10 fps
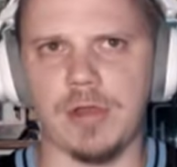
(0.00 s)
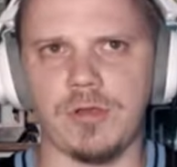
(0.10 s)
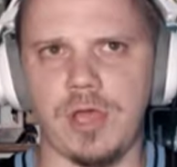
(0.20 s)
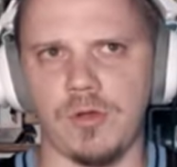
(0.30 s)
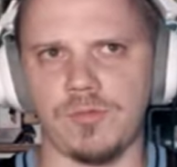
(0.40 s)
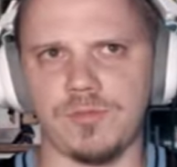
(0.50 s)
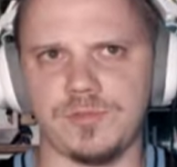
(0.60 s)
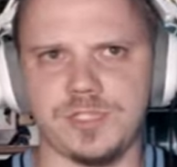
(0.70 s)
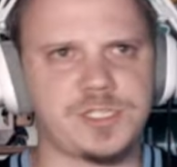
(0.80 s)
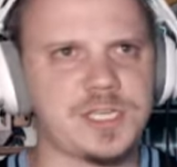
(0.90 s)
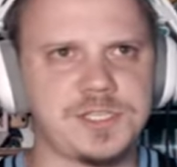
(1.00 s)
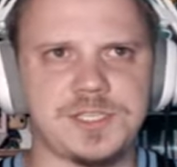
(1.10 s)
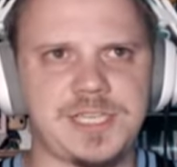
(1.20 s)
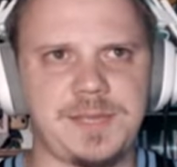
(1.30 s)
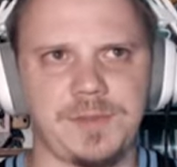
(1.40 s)
I don't know. Just doesn't
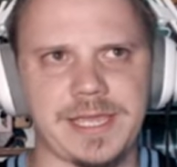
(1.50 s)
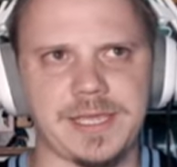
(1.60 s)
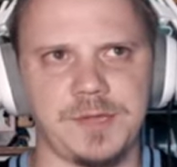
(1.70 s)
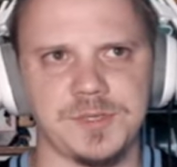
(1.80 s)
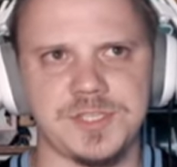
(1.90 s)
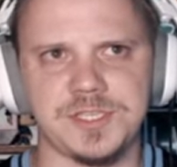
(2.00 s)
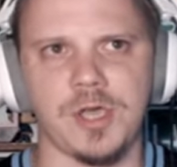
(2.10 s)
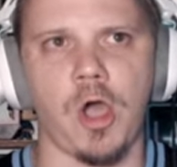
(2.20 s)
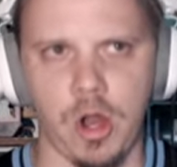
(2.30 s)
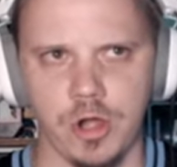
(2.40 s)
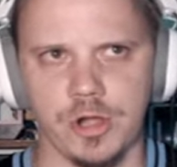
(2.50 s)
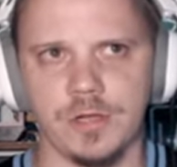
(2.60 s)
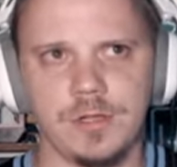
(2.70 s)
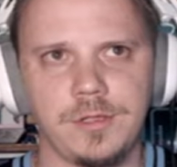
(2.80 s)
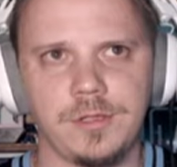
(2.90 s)
seem like it was this
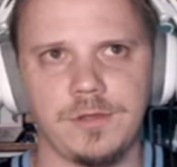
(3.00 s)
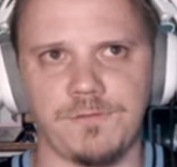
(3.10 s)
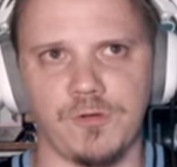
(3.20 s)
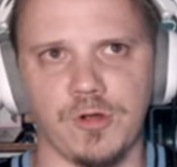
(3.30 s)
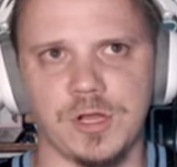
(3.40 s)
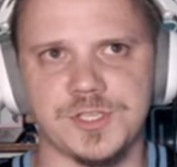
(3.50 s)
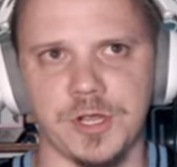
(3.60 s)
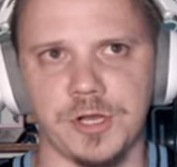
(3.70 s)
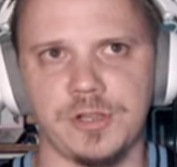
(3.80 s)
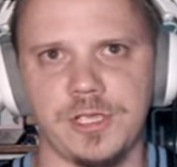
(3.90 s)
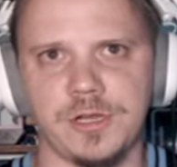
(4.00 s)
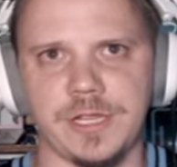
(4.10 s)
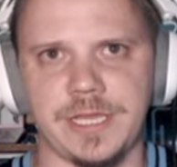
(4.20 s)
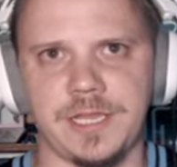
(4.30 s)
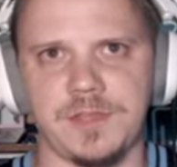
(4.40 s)
hard for us earlier
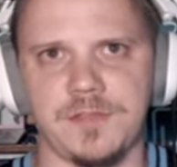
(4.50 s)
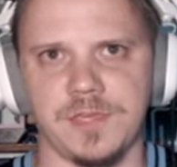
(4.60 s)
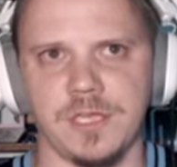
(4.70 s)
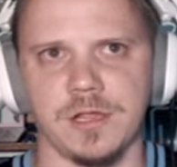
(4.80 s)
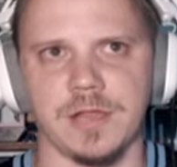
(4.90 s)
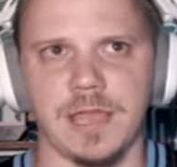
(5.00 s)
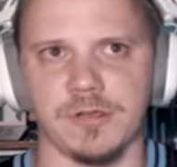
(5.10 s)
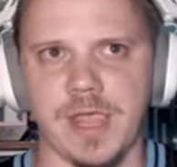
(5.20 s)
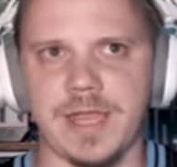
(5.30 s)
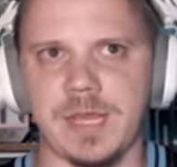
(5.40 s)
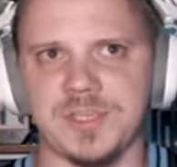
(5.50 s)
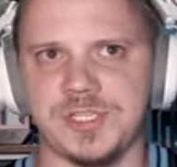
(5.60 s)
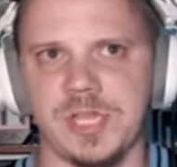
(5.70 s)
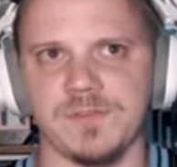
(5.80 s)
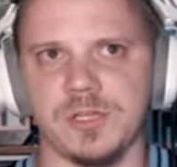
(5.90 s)
in the year. Now, granted, we
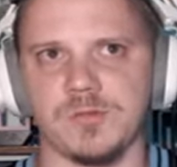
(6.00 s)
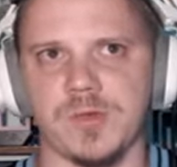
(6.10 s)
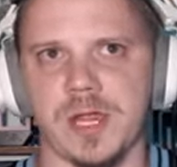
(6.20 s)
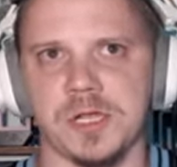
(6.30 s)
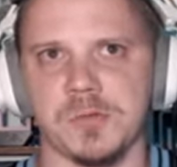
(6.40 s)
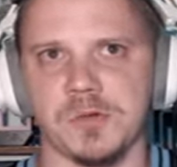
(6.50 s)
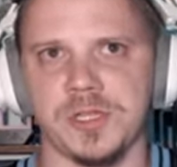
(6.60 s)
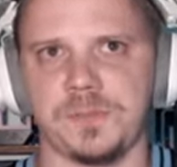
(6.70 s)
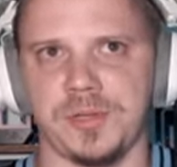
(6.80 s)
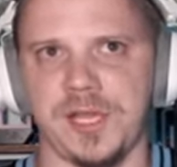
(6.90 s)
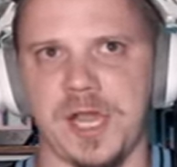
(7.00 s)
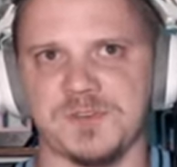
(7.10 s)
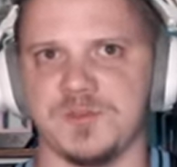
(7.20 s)
still have a good record. We're in the playoffs.